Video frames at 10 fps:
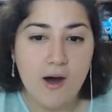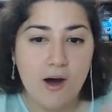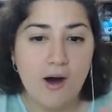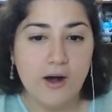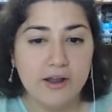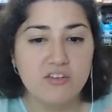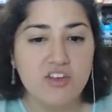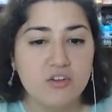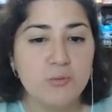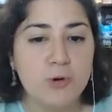Oh, that
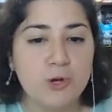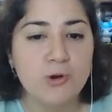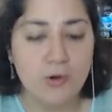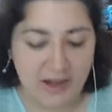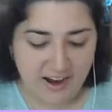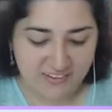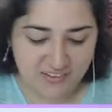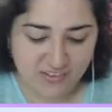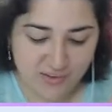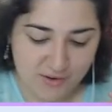sounds pretty cool. Hi,
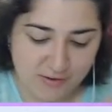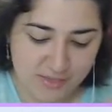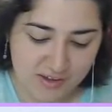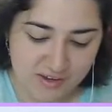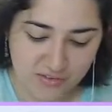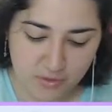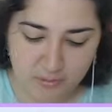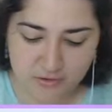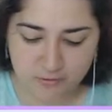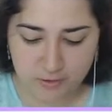T Silver. Thank you so
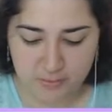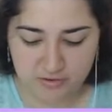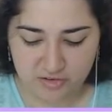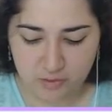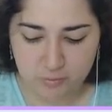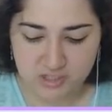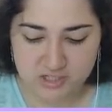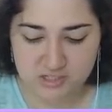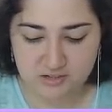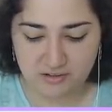much for the birthday
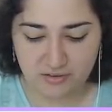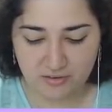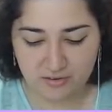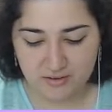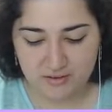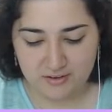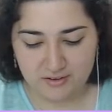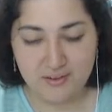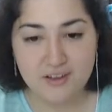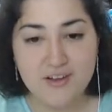wishes.
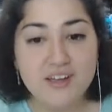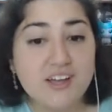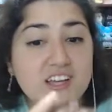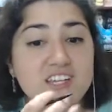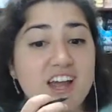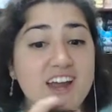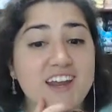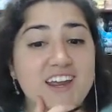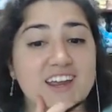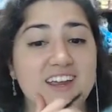Look at
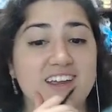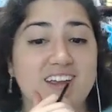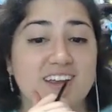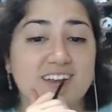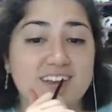Shiny!